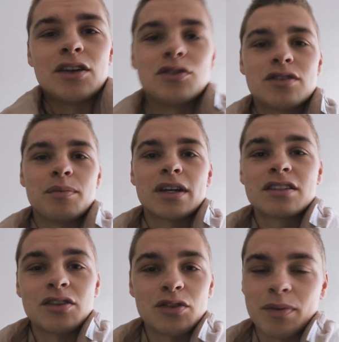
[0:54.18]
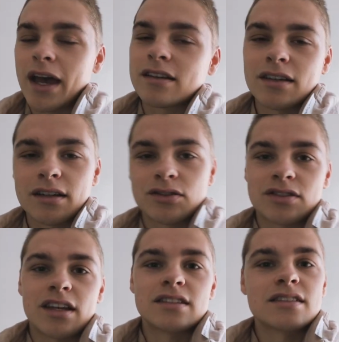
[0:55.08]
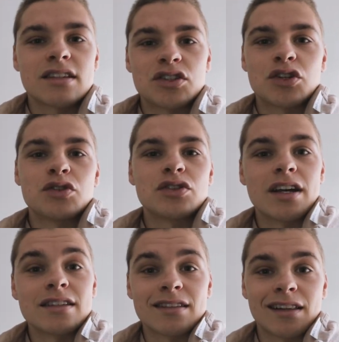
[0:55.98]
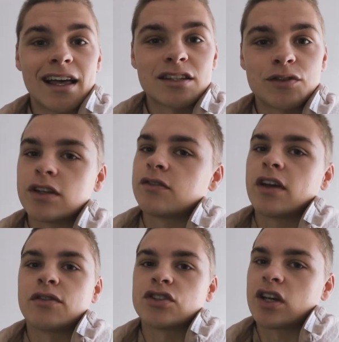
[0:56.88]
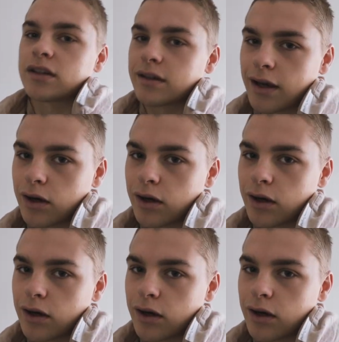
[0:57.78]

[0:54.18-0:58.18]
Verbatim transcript: I use a mix of those back exercises I showed you guys in the last video if you haven't checked it